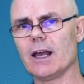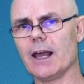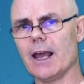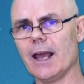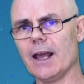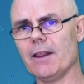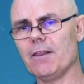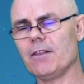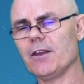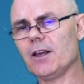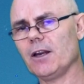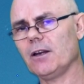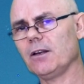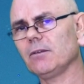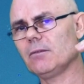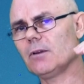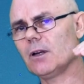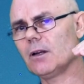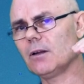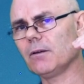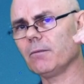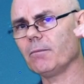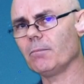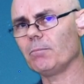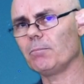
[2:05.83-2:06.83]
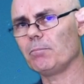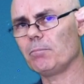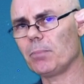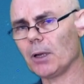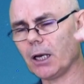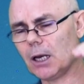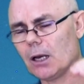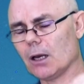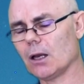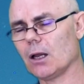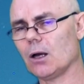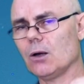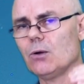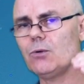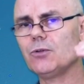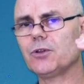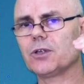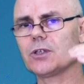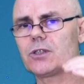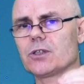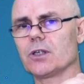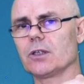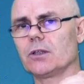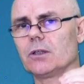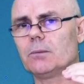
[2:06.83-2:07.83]
And then below
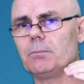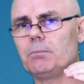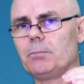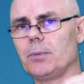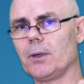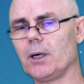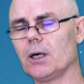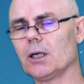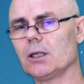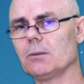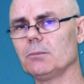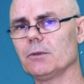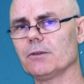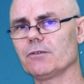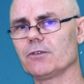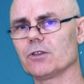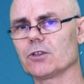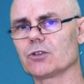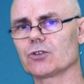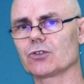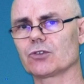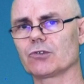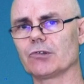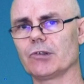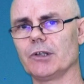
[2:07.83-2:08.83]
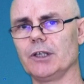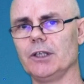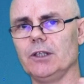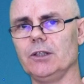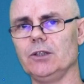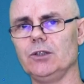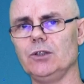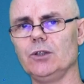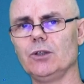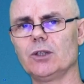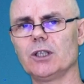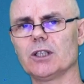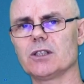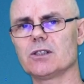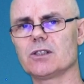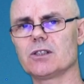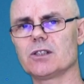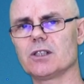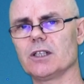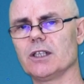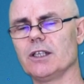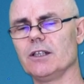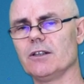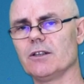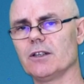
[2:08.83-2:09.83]
this, at the bottom of the screen, you can
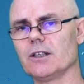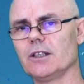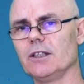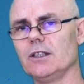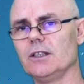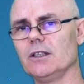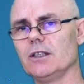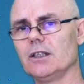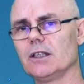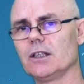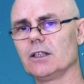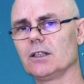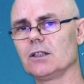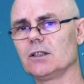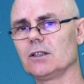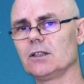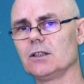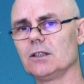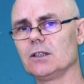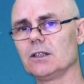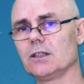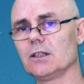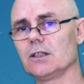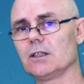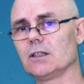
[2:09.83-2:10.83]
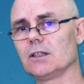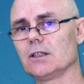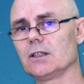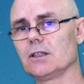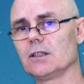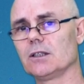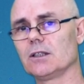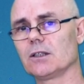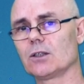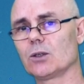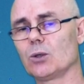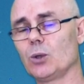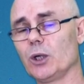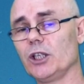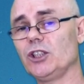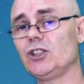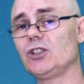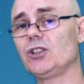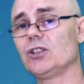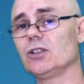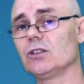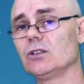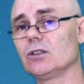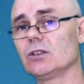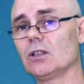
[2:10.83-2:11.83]
see the
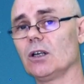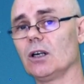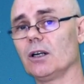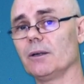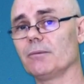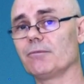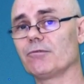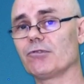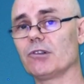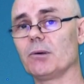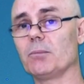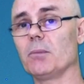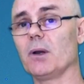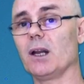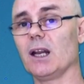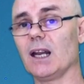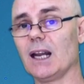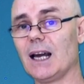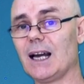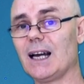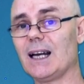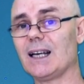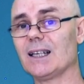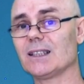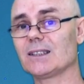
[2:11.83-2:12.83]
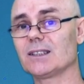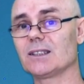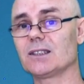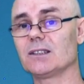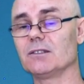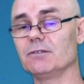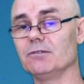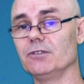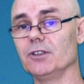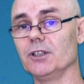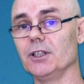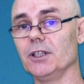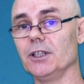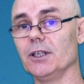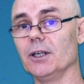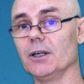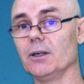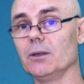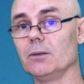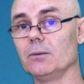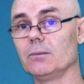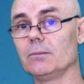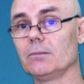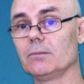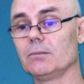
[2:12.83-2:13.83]
question type from last video.